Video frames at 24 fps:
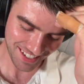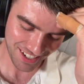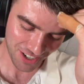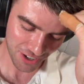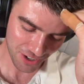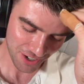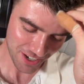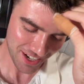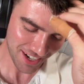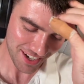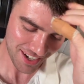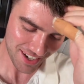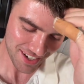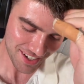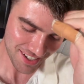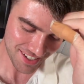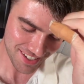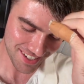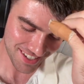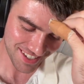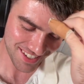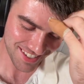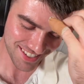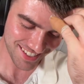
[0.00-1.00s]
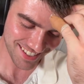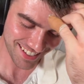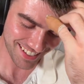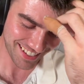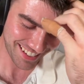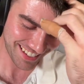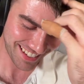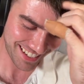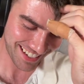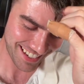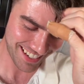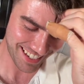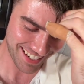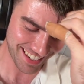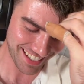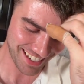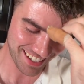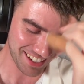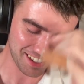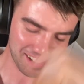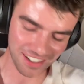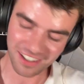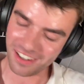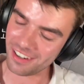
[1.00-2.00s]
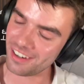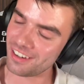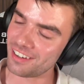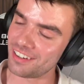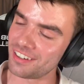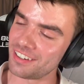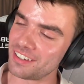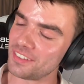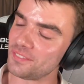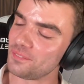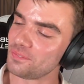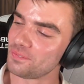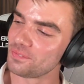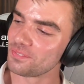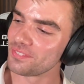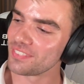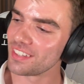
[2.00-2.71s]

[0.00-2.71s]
Hockey is, I